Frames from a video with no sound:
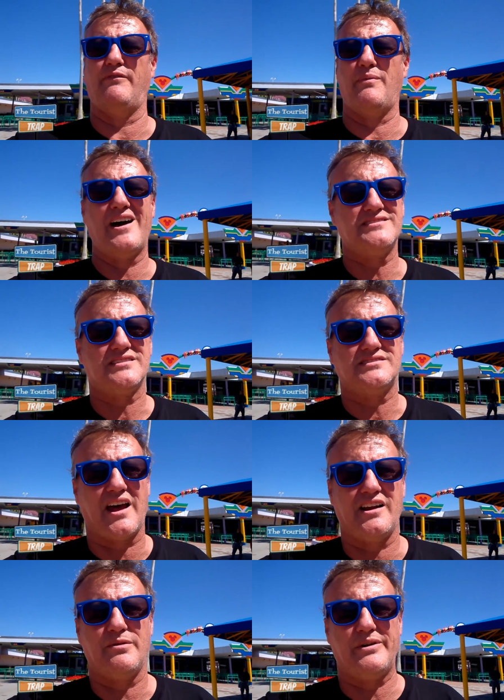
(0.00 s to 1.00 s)
Everybody's
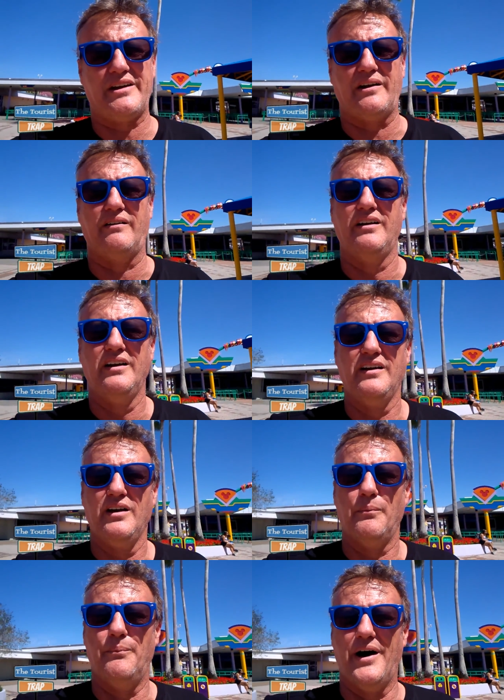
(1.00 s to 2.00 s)
excited to be here,
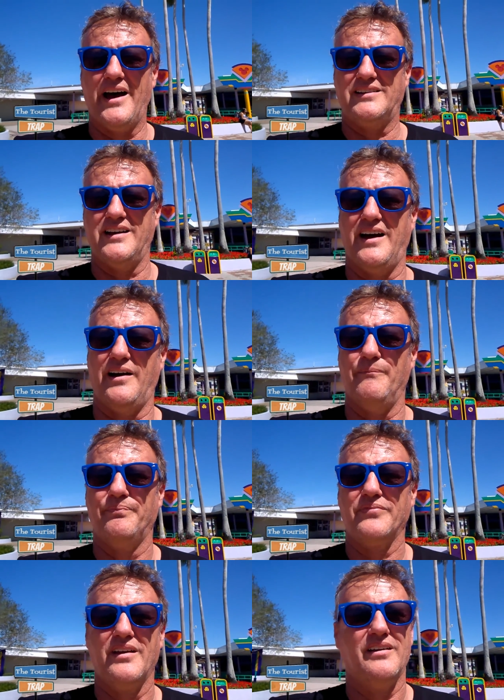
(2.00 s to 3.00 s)
but uh,
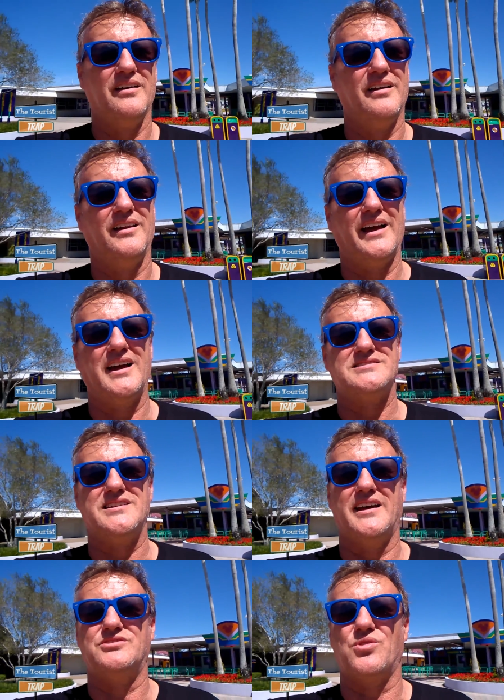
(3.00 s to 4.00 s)
like I
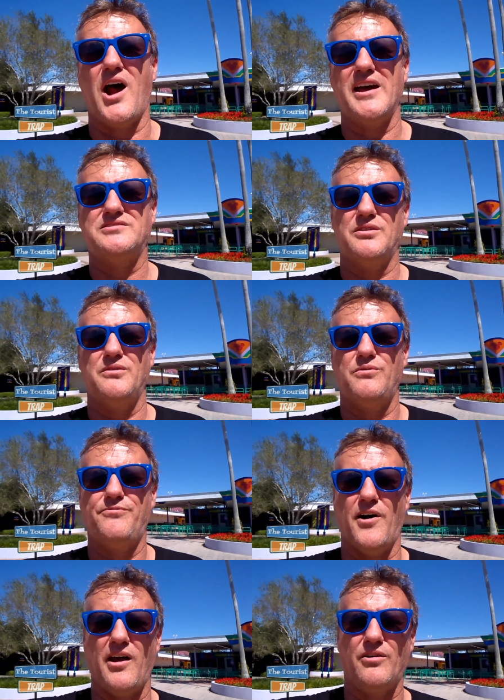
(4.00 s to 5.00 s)
said, try to
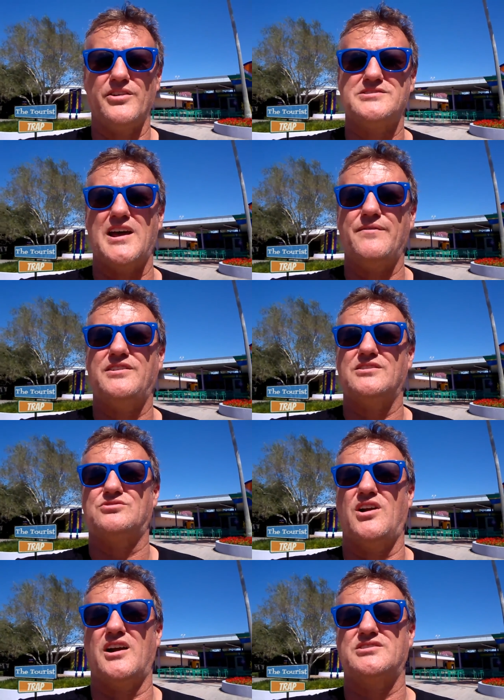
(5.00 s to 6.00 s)
follow the safety
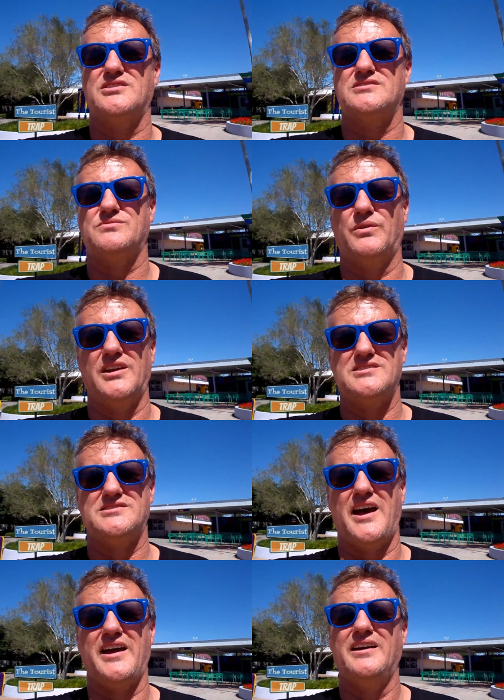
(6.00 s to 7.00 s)
instructions when they
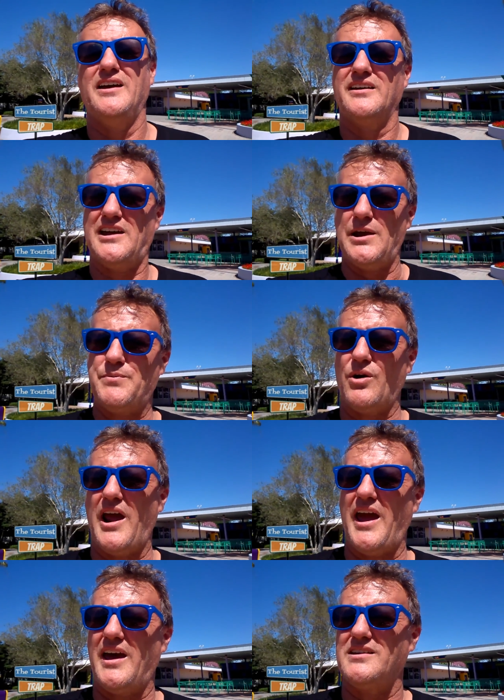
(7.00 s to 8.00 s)
say keep your
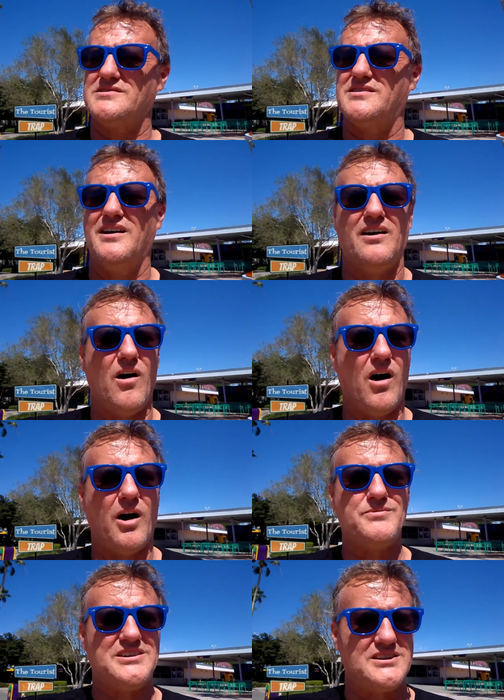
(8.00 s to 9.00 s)
hands,
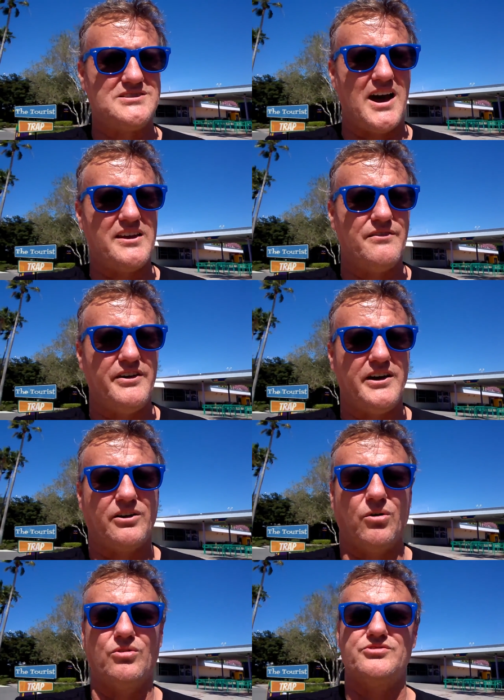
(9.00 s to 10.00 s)
arms inside the
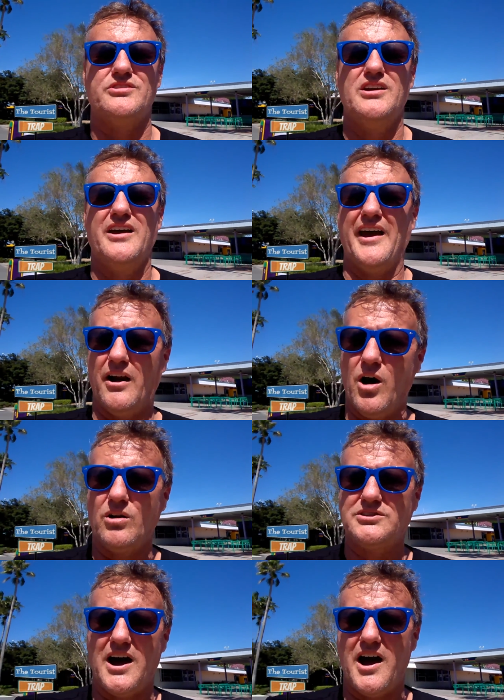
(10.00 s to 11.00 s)
vehicles at
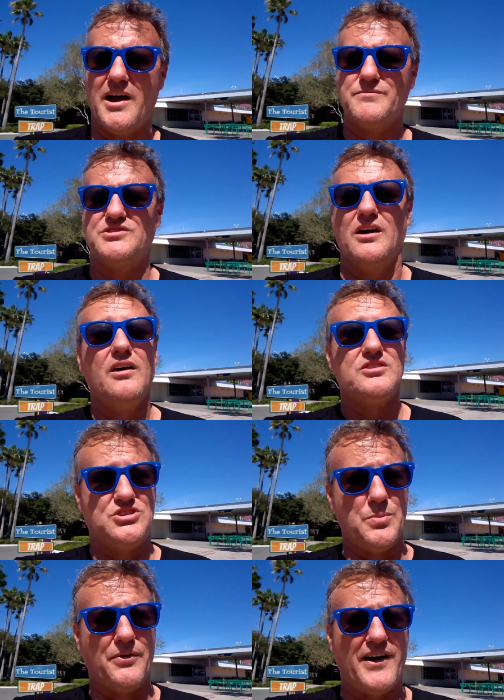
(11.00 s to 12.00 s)
all times,
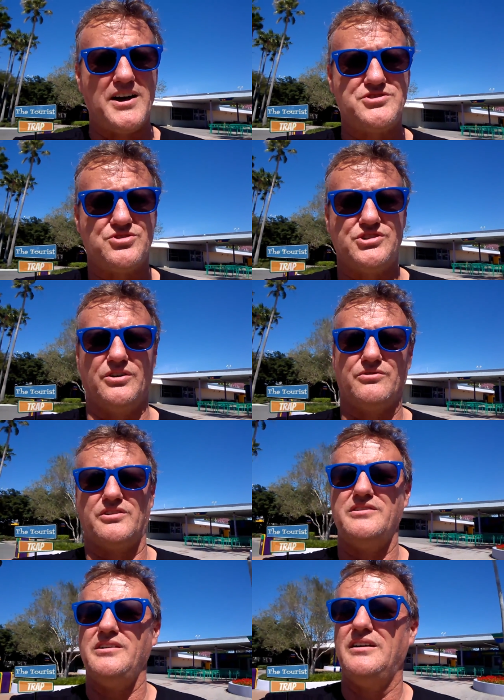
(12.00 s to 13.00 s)
supervise your
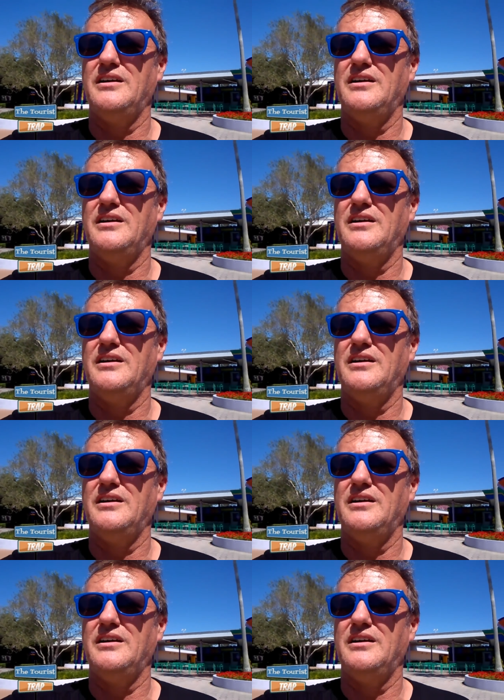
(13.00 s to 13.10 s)
children,